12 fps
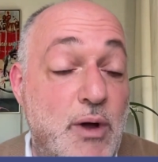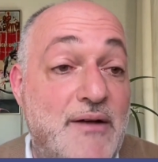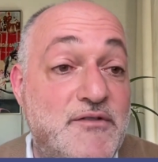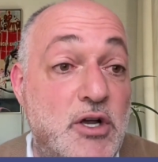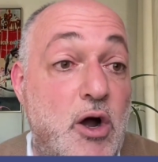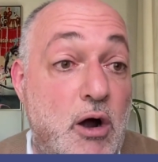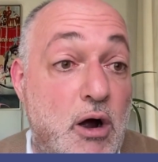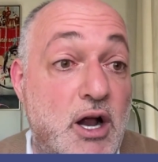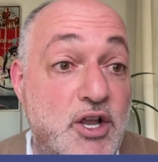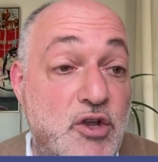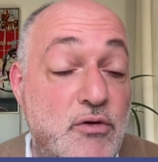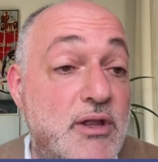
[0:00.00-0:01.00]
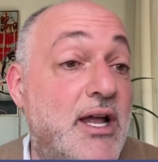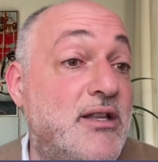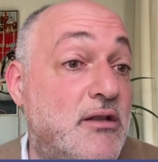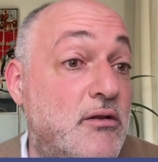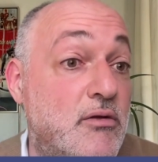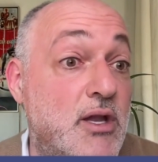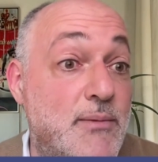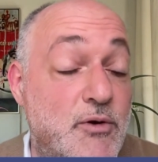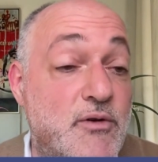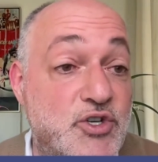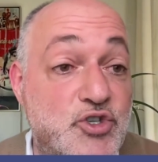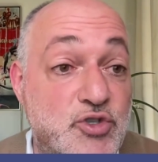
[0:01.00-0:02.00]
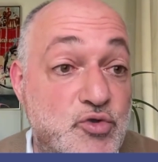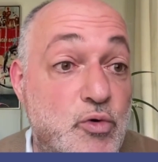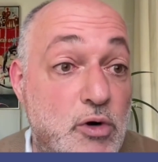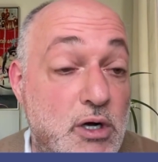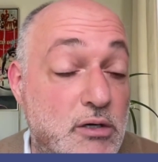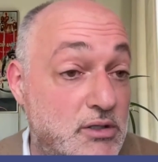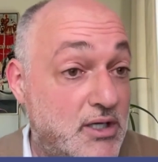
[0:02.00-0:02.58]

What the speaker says: have to argue that immigration's wrong.